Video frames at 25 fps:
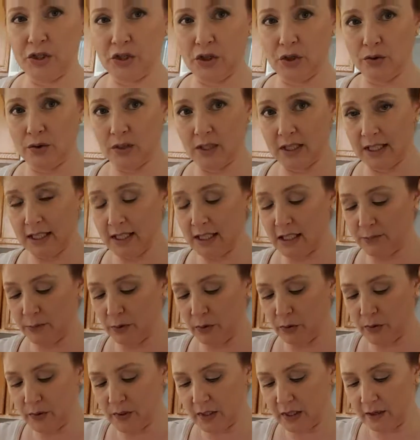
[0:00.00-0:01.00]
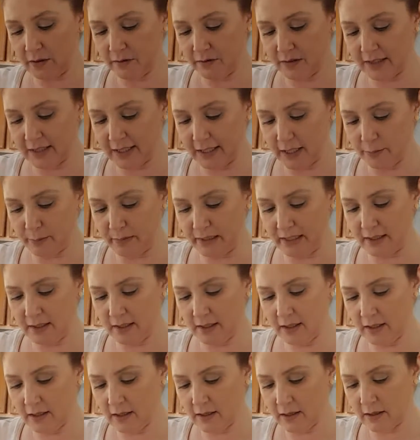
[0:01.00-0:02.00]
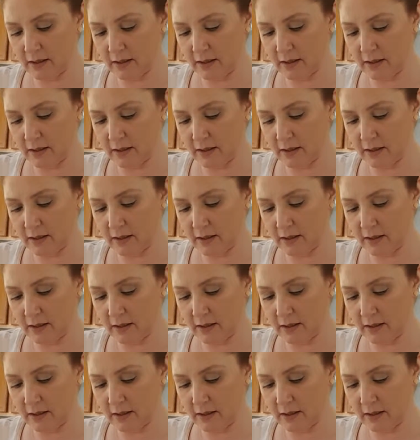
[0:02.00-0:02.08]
2 teaspoons of cinnamon,